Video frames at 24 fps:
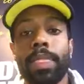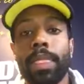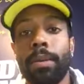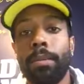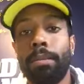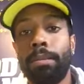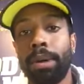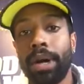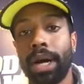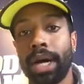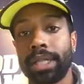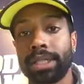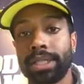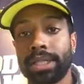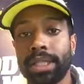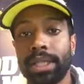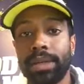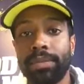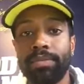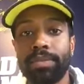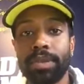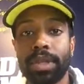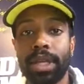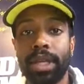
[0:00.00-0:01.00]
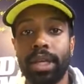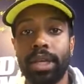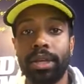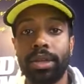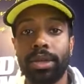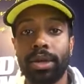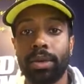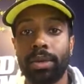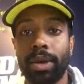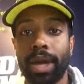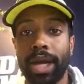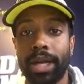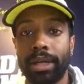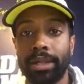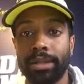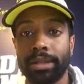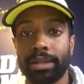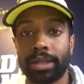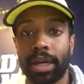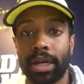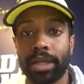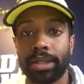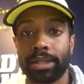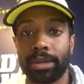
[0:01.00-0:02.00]
But either way,
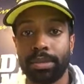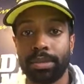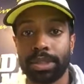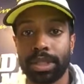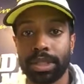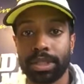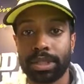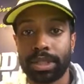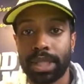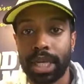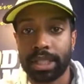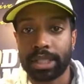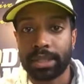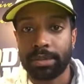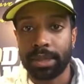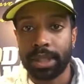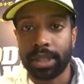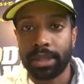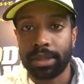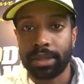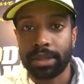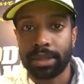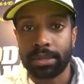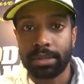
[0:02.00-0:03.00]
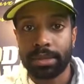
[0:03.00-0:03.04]
sorry, someone just texted me.